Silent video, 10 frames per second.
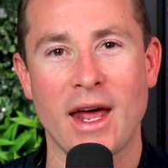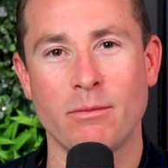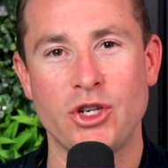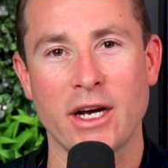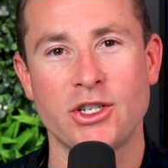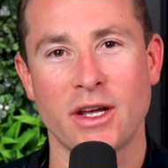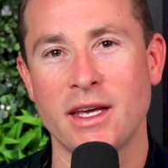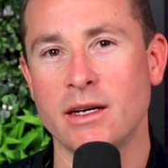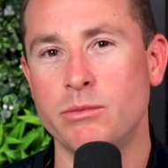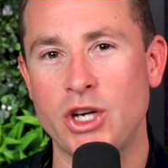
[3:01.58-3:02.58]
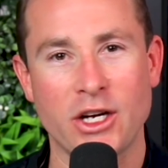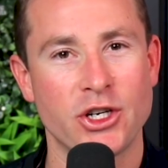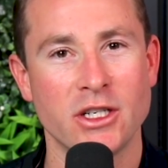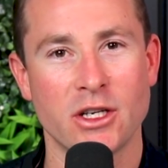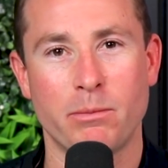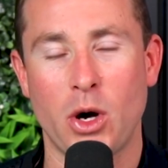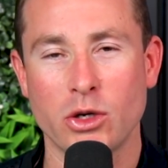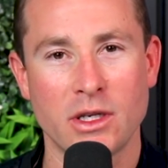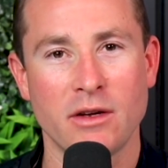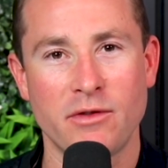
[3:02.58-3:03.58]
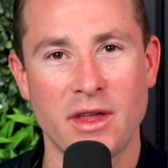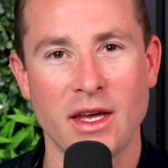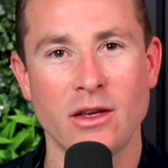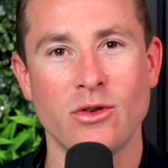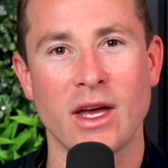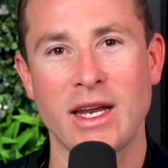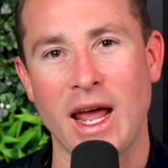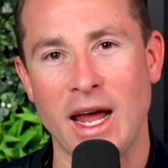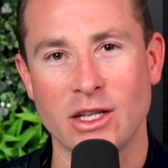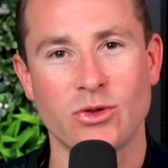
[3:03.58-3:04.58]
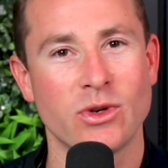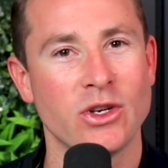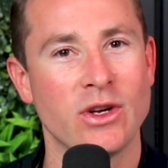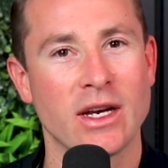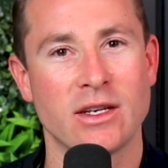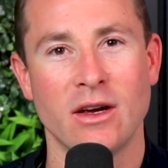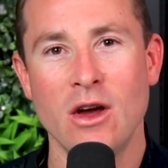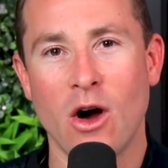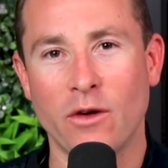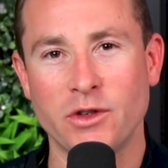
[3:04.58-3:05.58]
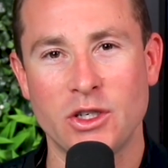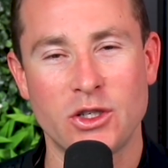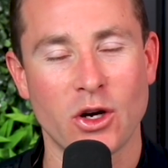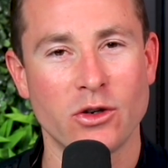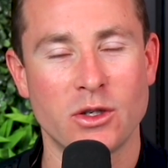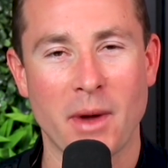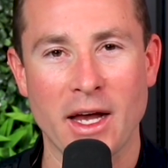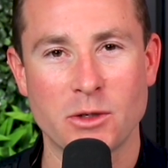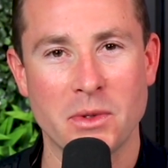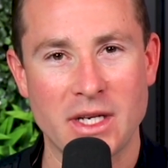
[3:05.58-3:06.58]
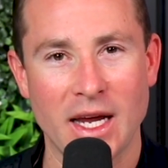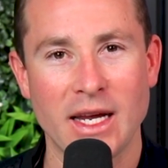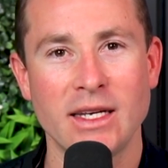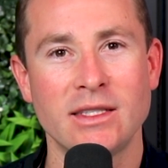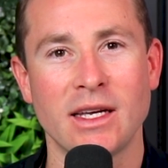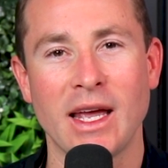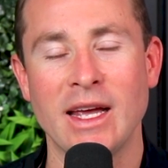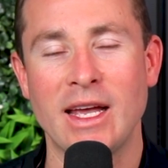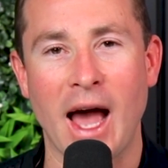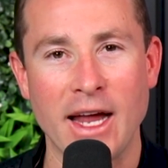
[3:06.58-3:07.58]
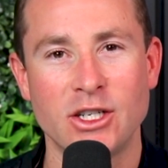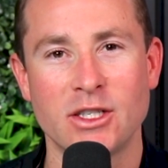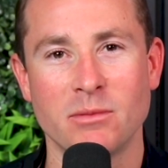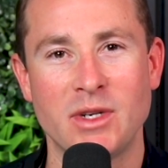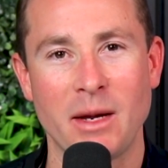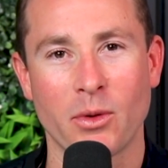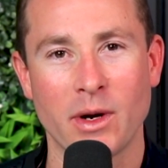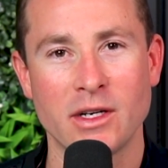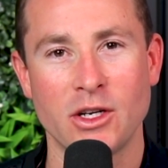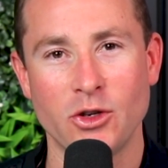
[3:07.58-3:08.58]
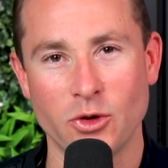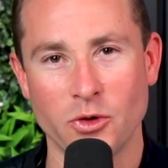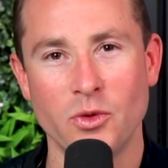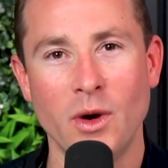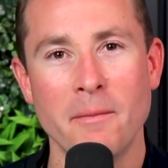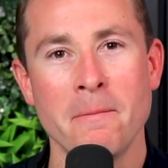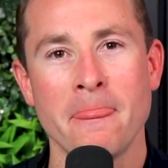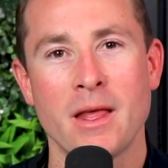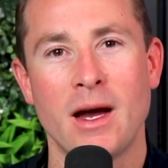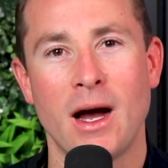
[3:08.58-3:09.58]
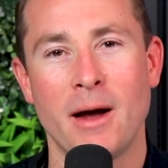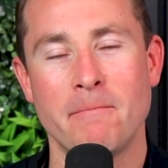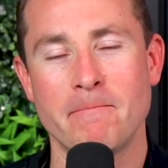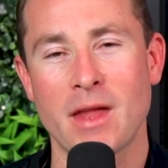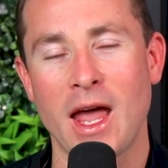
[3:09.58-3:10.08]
objection. I think an objection is a positive thing. You get to answer it. You get to obviously show some expertise. It engages them deeper into you. And